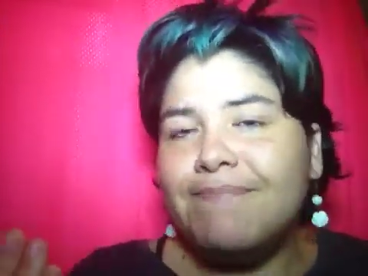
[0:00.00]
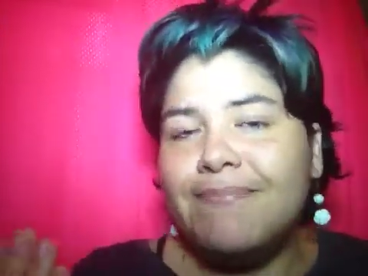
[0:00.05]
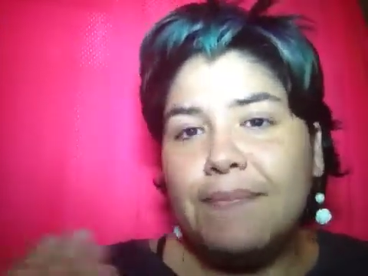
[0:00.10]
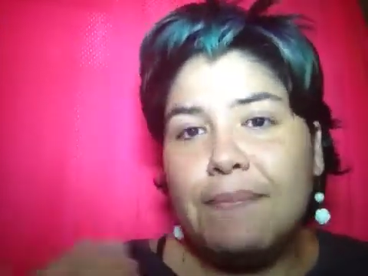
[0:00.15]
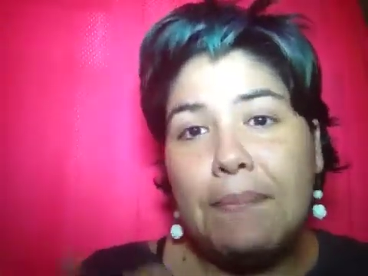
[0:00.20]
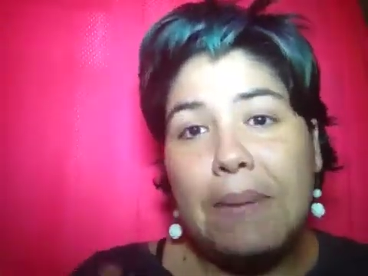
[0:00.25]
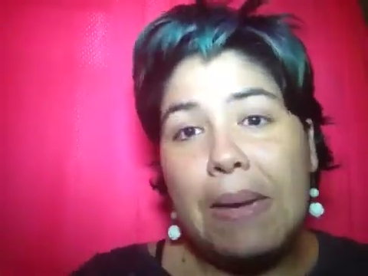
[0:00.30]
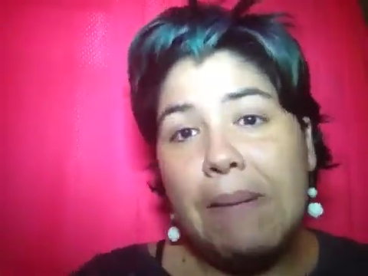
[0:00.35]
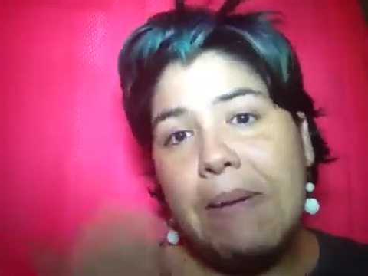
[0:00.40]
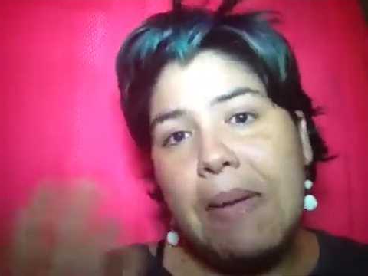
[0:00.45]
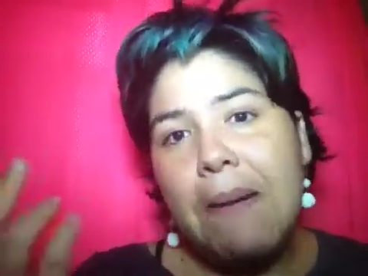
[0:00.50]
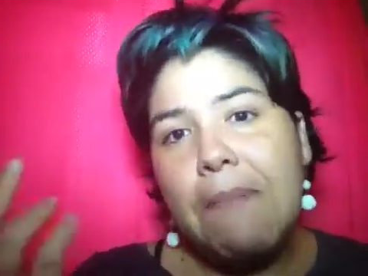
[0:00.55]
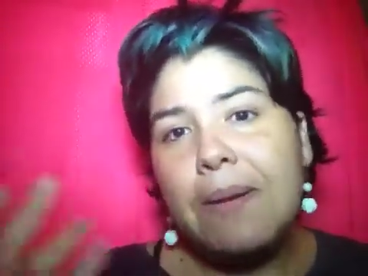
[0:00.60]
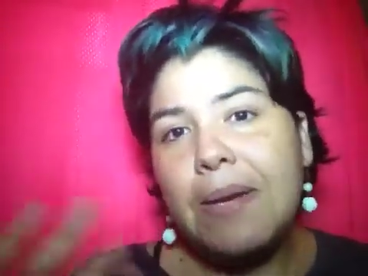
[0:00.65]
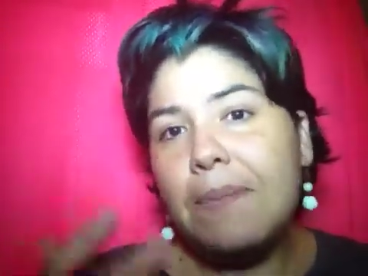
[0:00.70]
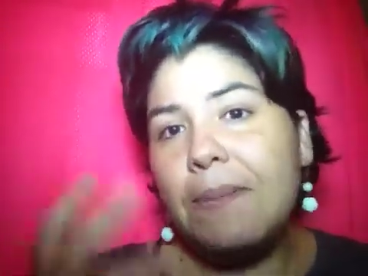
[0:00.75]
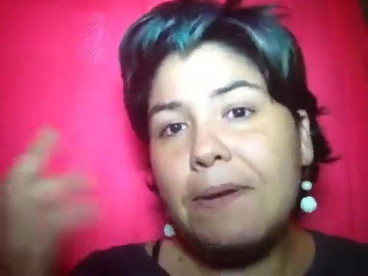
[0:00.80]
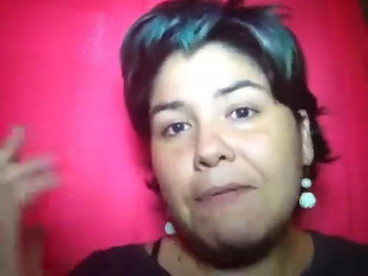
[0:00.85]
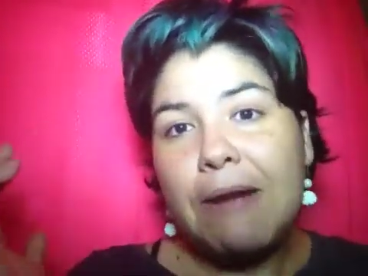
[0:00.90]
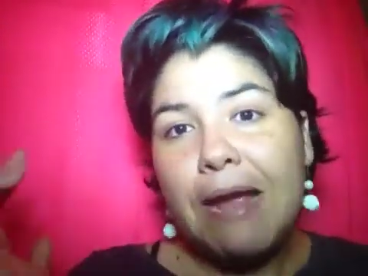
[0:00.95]
maybe I'm going
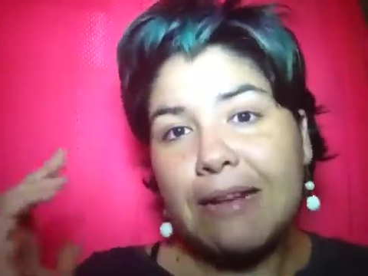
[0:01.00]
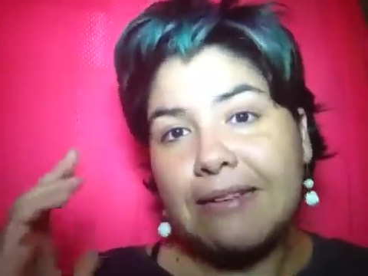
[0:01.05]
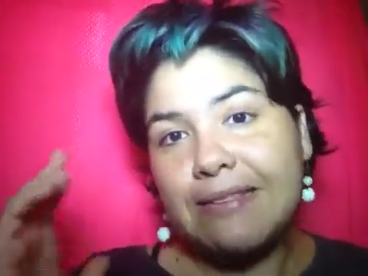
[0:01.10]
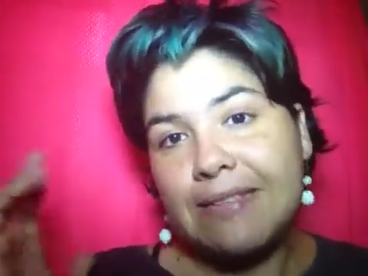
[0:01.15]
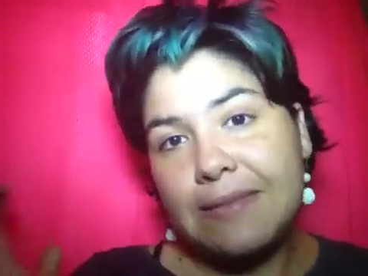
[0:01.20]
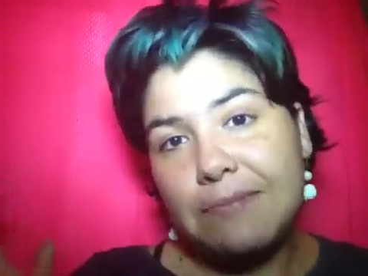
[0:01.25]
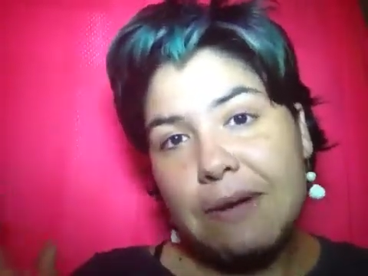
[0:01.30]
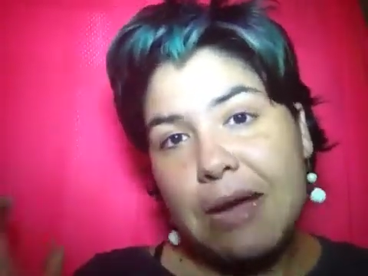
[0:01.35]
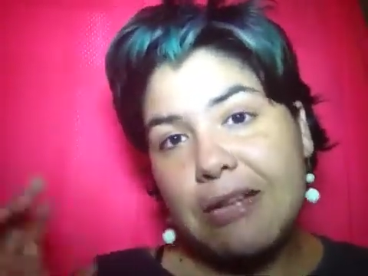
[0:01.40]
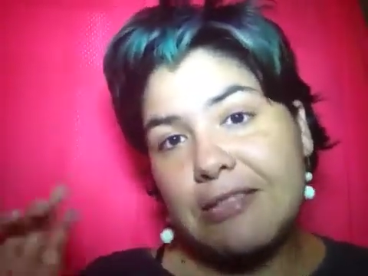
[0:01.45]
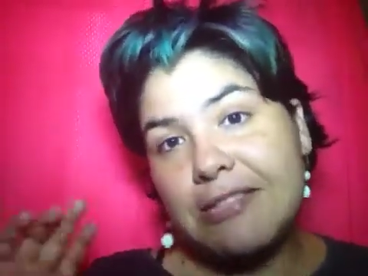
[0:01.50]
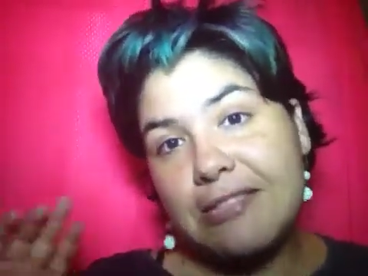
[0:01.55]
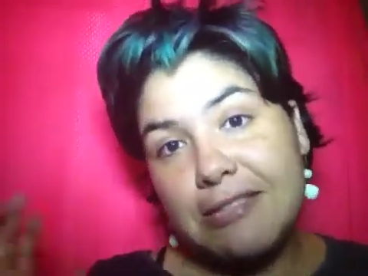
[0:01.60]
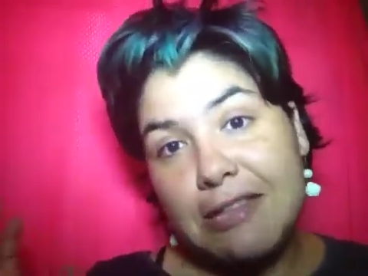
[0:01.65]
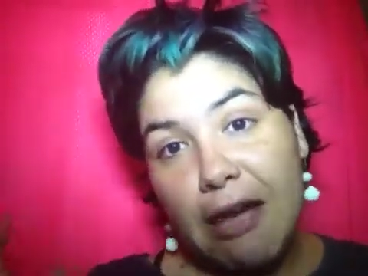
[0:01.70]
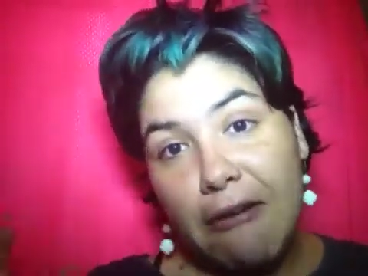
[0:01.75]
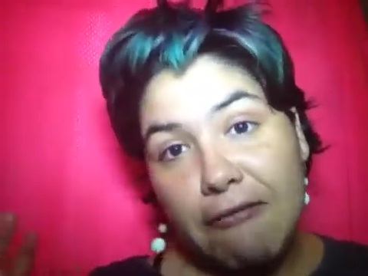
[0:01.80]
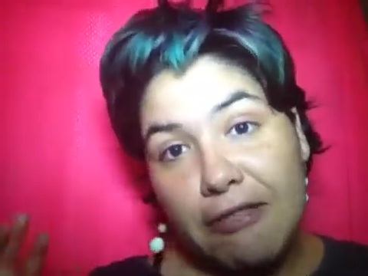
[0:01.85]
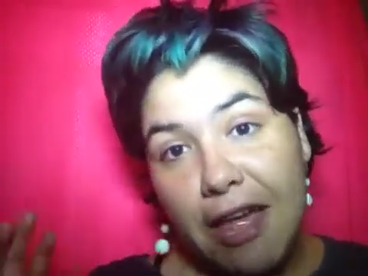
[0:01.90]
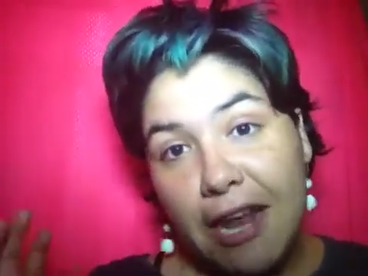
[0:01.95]
to be ranting about
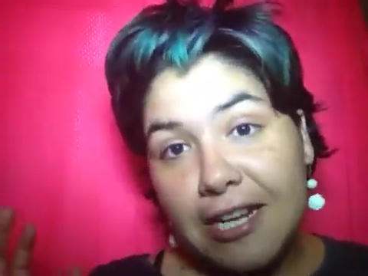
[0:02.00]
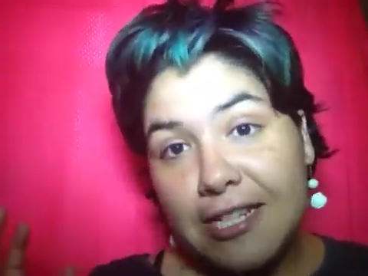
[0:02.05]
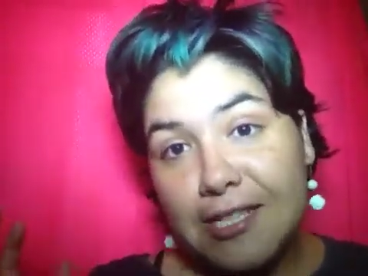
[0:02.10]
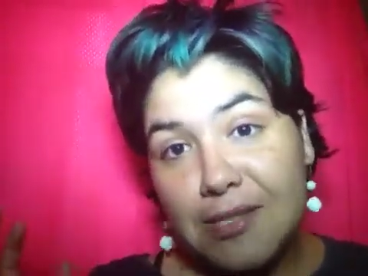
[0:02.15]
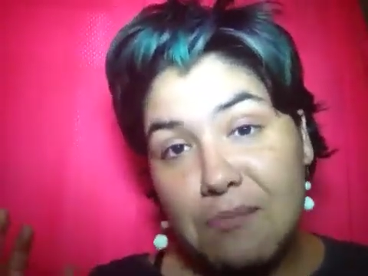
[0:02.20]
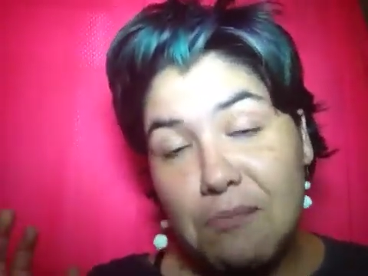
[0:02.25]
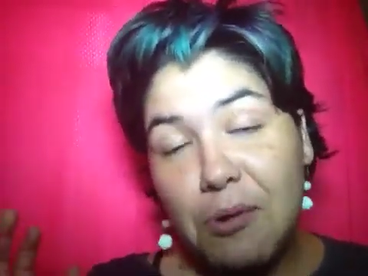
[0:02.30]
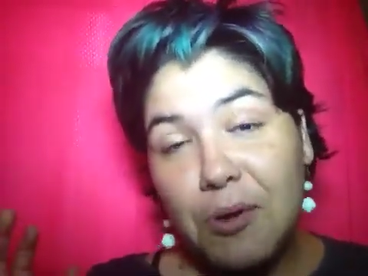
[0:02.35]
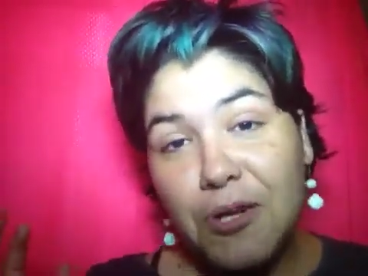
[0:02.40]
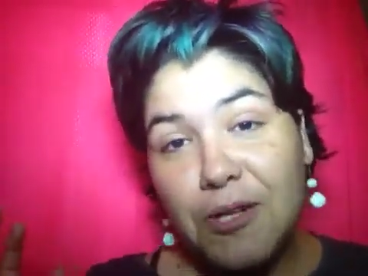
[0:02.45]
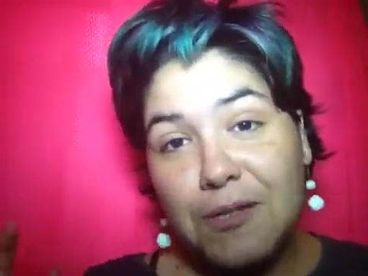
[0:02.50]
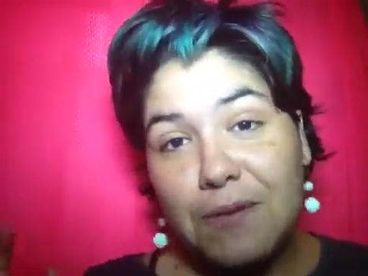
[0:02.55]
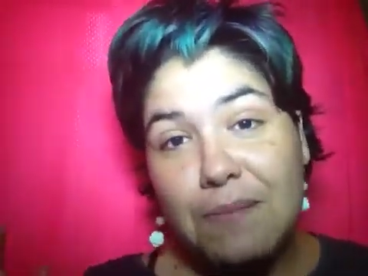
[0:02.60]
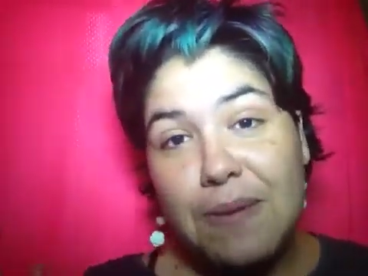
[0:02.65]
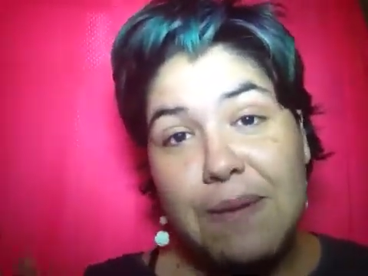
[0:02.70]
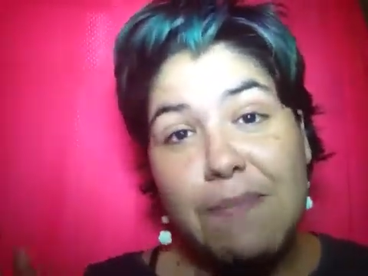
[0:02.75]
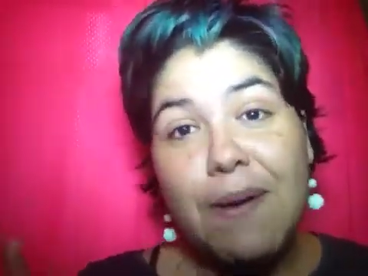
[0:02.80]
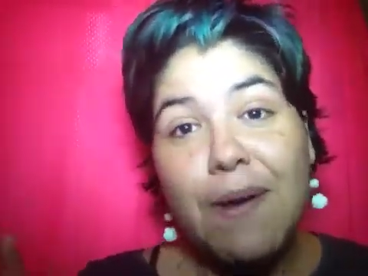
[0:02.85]
stuff that is important to me,